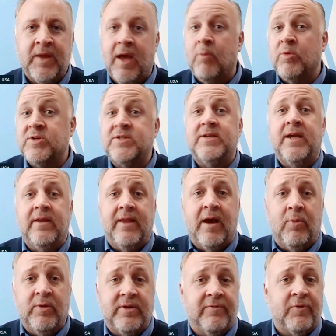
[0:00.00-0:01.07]
and we're seeing that
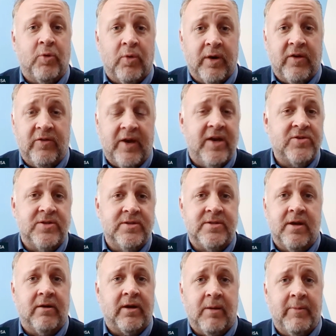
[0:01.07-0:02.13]
with different organizations
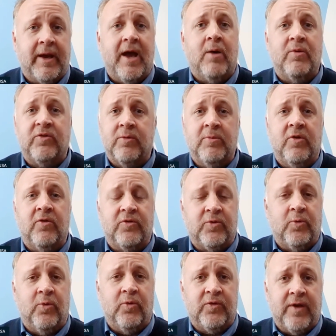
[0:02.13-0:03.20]
that are coming out with some of those
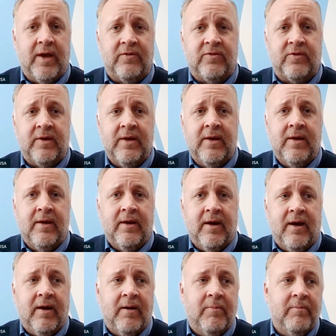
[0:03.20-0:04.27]
tool sets.
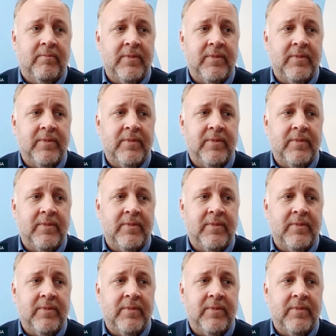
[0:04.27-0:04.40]
I